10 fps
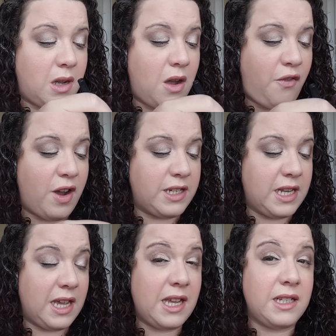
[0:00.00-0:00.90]
I find
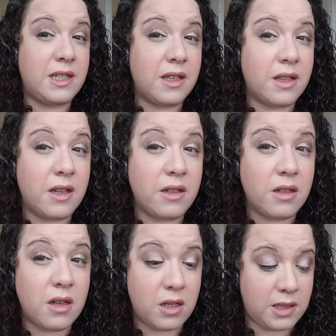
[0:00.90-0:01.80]
it easier
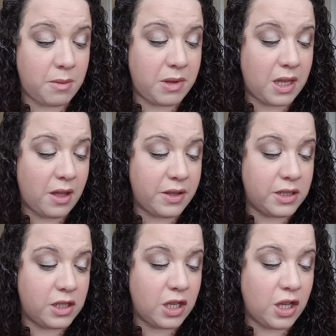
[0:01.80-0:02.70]
than some of the
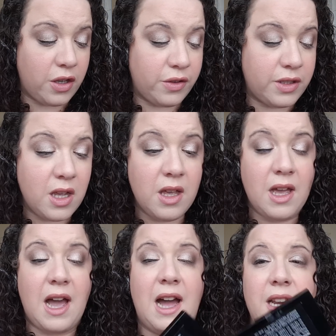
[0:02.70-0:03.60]
others to use,
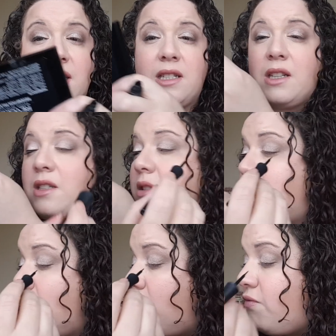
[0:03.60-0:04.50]
and it doesn't
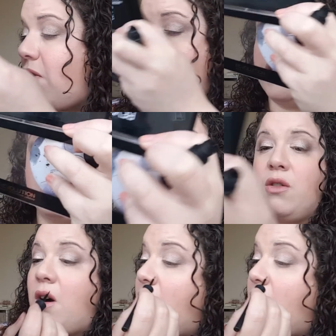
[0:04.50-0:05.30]
sort of run into your